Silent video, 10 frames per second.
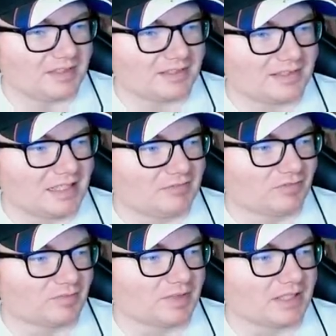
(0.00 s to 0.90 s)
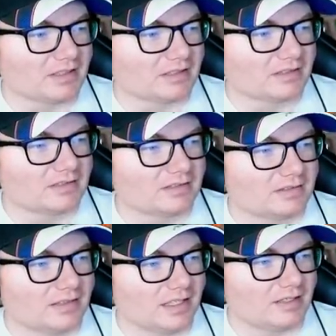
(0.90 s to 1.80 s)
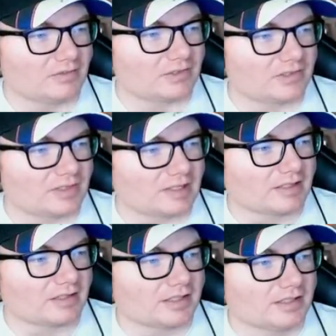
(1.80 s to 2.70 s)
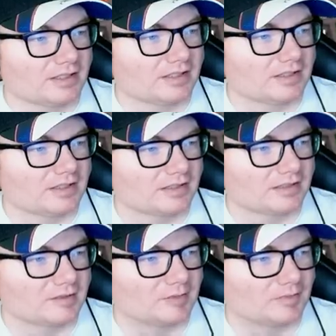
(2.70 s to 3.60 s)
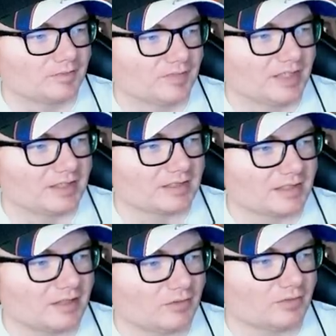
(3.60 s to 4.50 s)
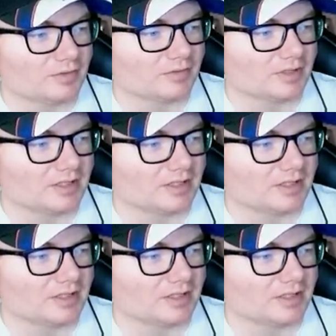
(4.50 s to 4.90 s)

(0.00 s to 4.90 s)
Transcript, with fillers: up into the safer barrier. That was scary. That's not what